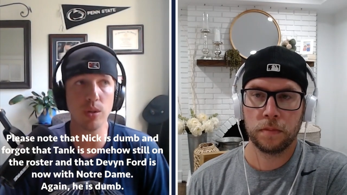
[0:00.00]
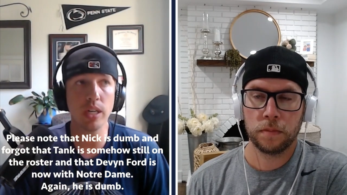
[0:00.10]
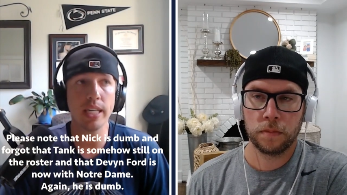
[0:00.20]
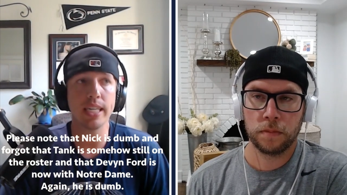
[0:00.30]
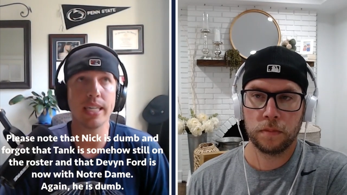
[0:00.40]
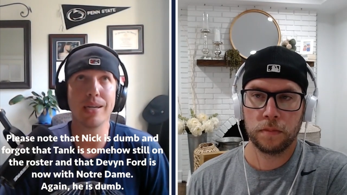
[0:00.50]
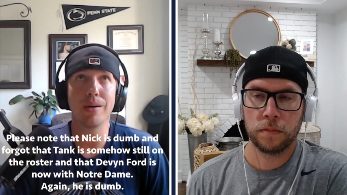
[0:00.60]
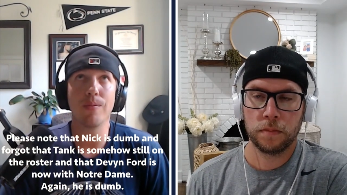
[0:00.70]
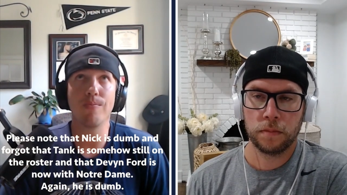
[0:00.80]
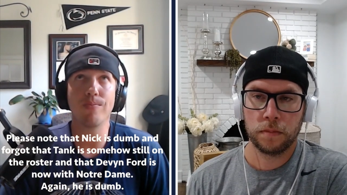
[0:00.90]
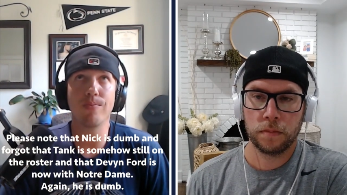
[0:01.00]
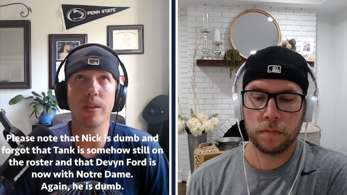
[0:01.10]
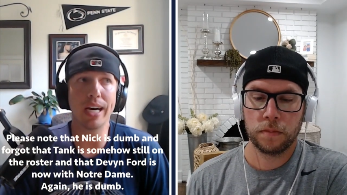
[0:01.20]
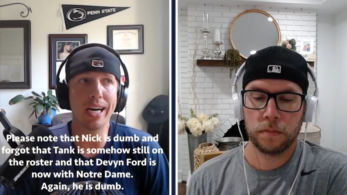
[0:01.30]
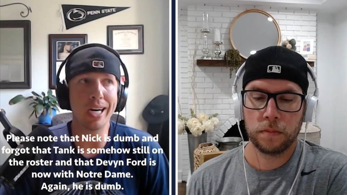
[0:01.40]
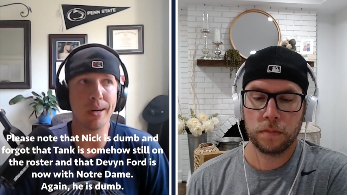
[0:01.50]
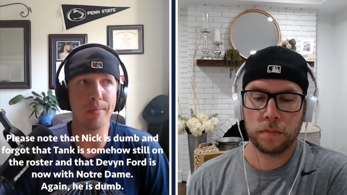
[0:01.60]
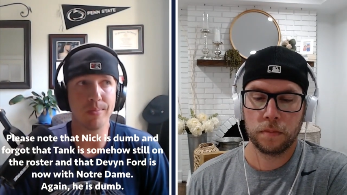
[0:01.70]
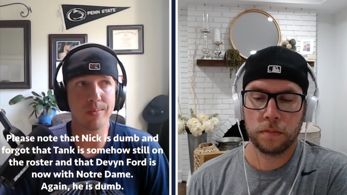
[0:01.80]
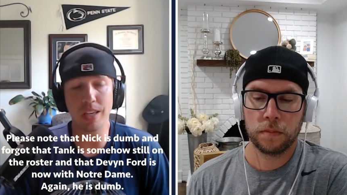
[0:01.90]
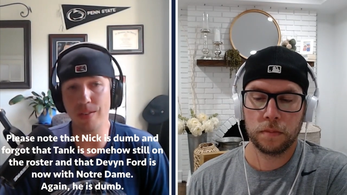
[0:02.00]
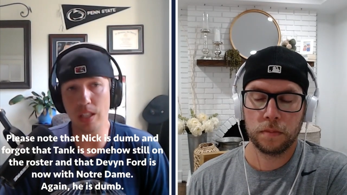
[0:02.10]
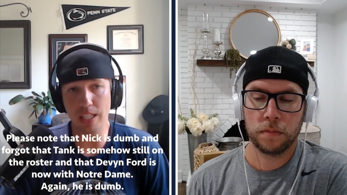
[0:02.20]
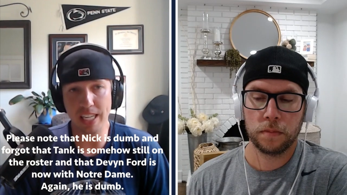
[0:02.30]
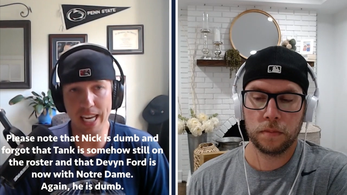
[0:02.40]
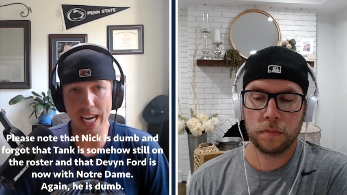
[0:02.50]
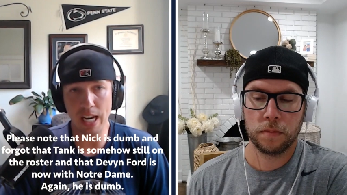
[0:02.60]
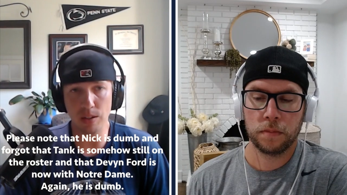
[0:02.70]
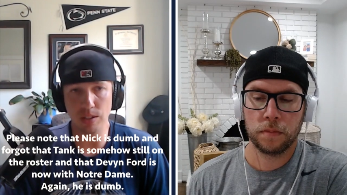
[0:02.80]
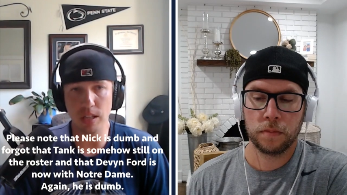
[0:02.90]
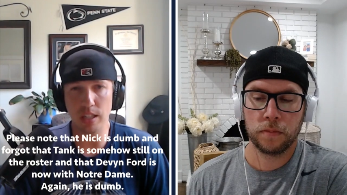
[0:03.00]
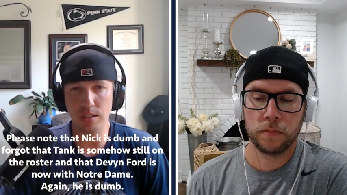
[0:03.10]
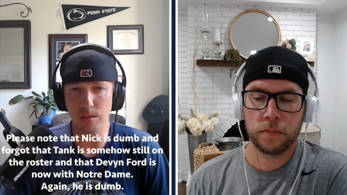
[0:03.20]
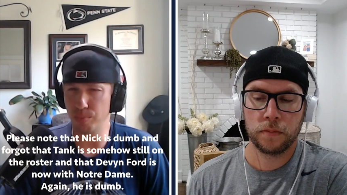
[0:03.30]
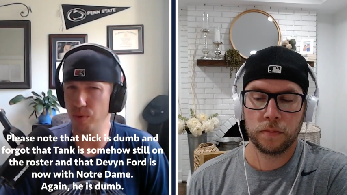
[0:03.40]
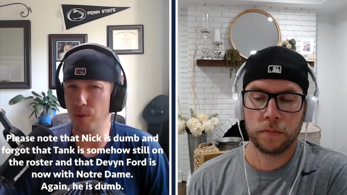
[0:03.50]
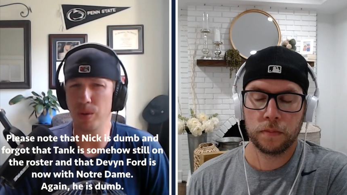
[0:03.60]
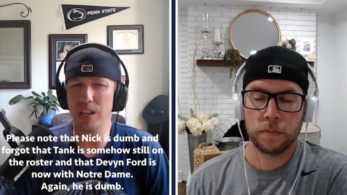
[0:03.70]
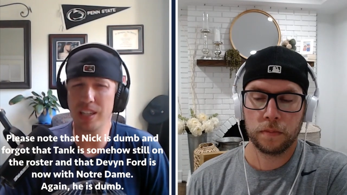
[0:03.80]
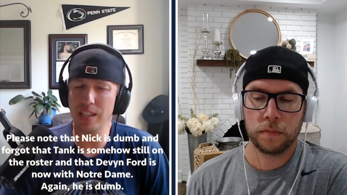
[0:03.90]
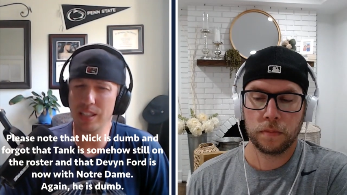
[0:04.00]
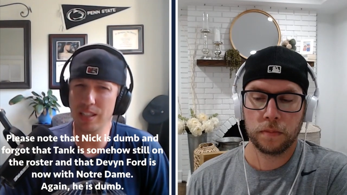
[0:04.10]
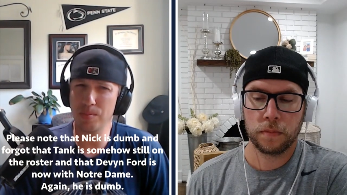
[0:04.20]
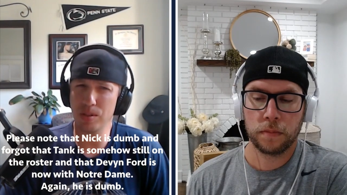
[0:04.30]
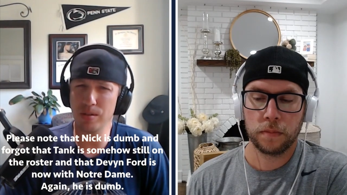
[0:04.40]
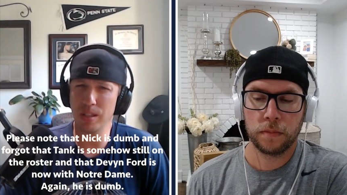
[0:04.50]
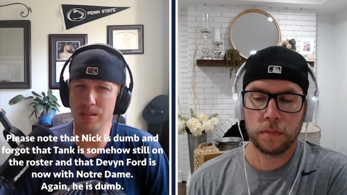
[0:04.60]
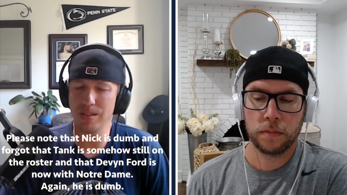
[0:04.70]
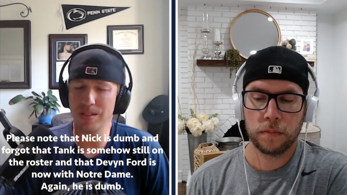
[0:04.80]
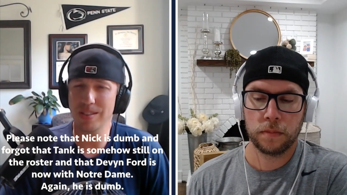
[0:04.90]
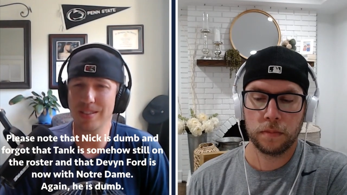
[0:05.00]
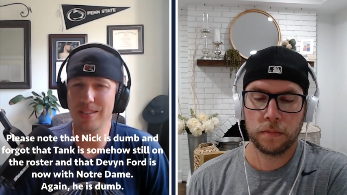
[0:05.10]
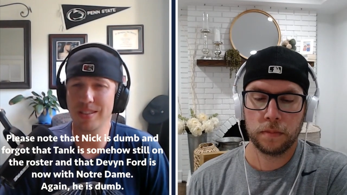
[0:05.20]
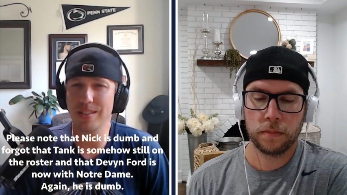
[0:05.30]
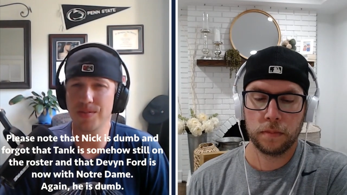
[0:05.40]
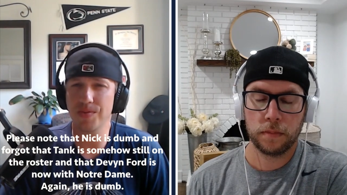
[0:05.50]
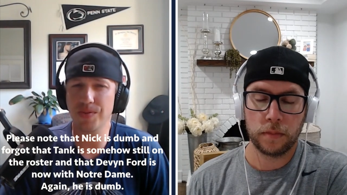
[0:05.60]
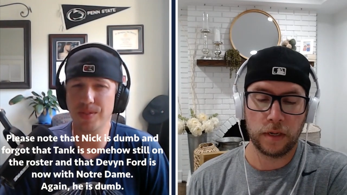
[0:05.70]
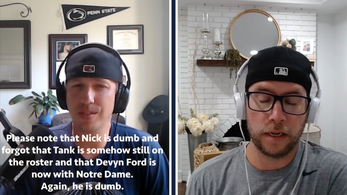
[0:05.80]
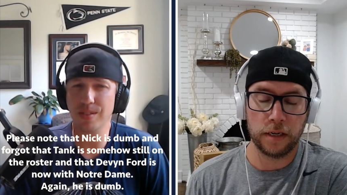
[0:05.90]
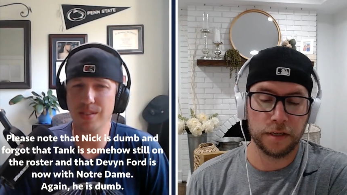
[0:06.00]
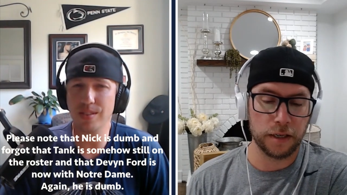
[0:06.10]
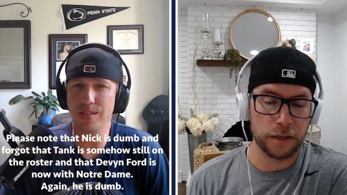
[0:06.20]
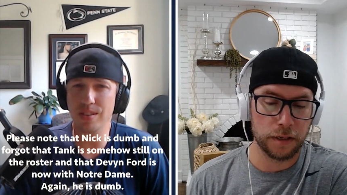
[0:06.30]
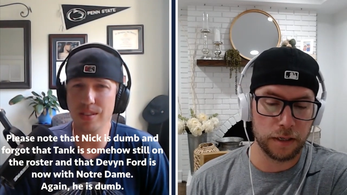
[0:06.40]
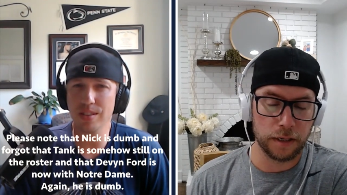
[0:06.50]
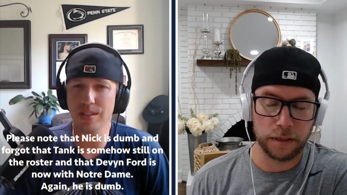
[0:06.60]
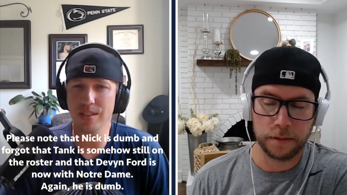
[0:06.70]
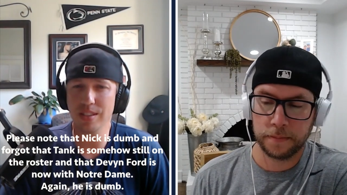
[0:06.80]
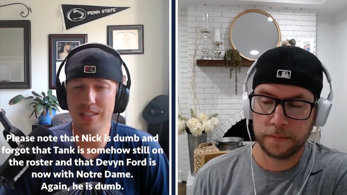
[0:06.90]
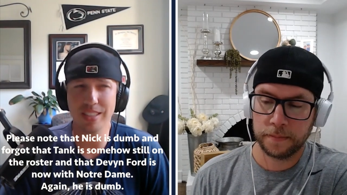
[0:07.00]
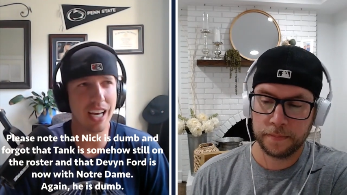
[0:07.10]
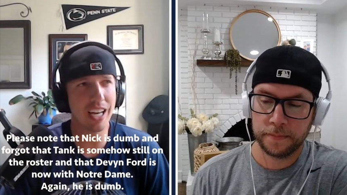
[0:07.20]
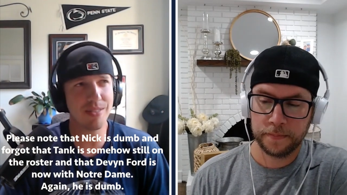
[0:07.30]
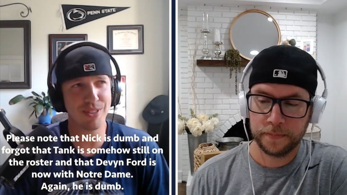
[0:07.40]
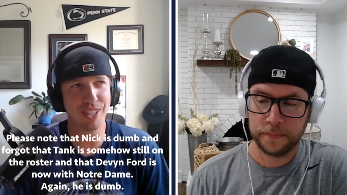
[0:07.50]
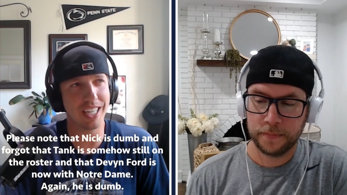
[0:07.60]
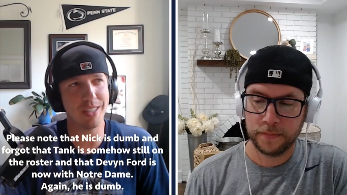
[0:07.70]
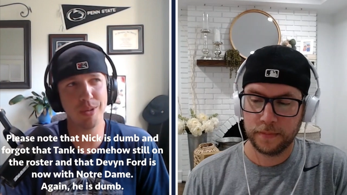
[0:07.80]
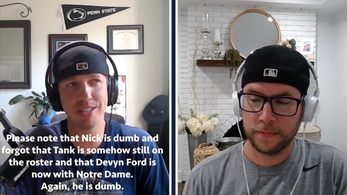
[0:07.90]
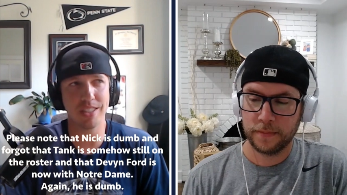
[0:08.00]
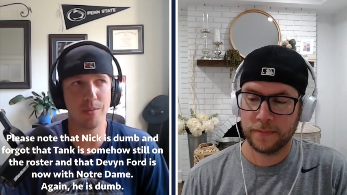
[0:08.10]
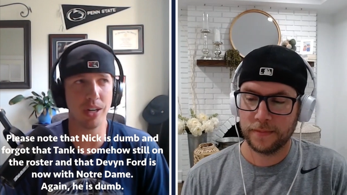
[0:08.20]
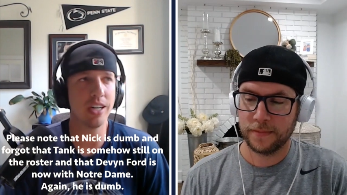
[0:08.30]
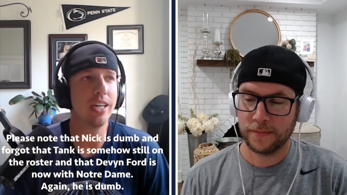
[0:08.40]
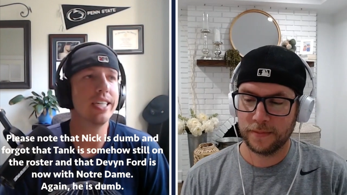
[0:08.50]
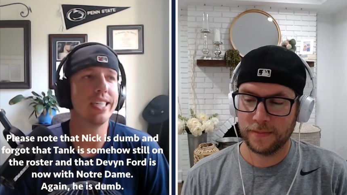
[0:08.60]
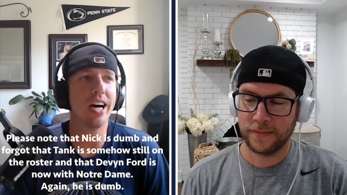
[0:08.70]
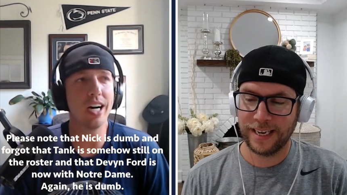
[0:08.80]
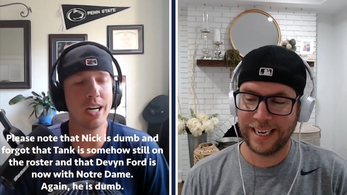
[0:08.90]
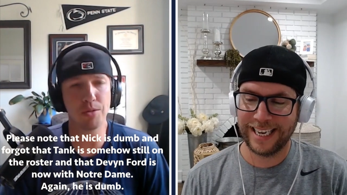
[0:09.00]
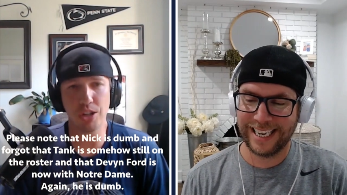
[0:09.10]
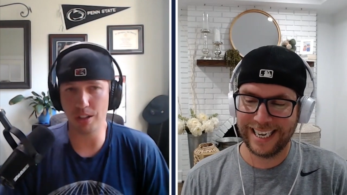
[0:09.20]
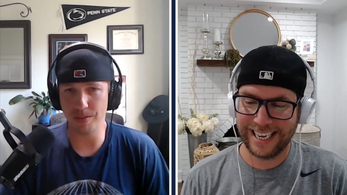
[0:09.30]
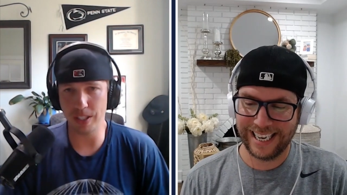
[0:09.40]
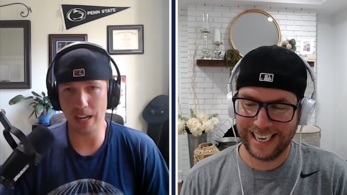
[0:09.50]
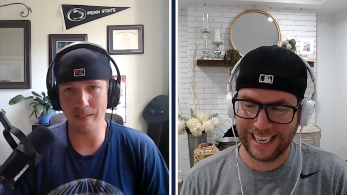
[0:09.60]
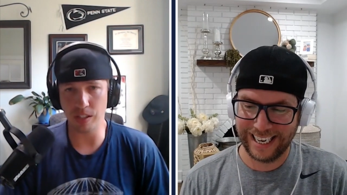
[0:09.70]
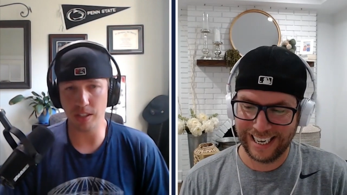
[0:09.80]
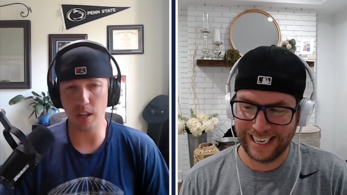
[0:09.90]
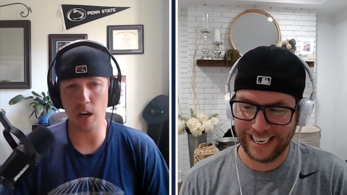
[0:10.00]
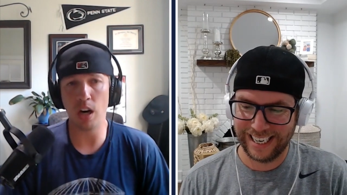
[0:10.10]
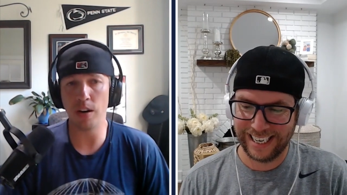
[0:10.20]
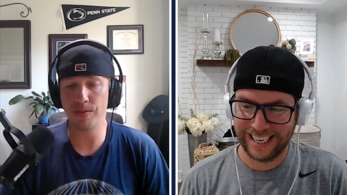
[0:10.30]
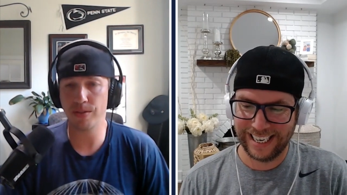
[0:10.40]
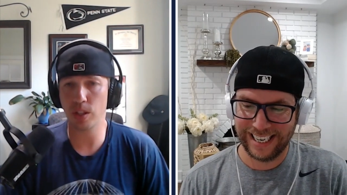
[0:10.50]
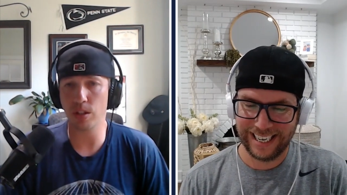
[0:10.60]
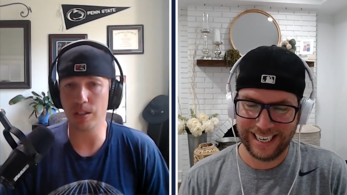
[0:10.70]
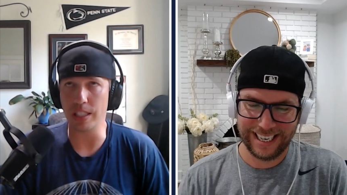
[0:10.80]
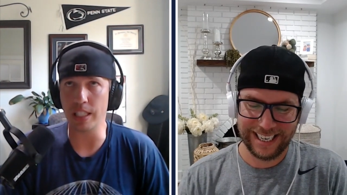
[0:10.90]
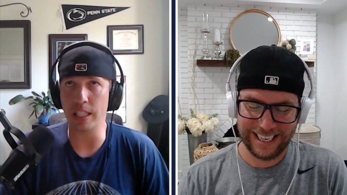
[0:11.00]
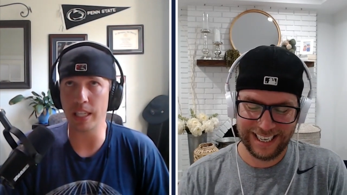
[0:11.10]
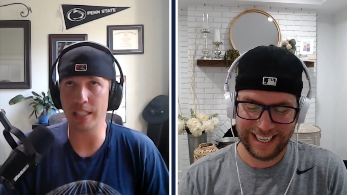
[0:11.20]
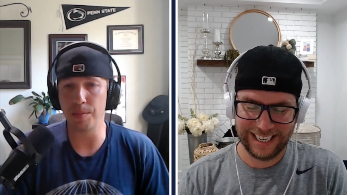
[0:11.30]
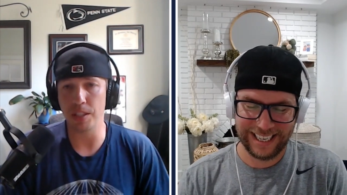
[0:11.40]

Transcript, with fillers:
Speaker 1: new. Um, Keyvone Lee now is gone to boy. Where did he end up? Do you know? I
Speaker 2: honestly couldn't tell you.
Speaker 1: I forget he went somewhere. Um, Sean Clifford obviously off, currently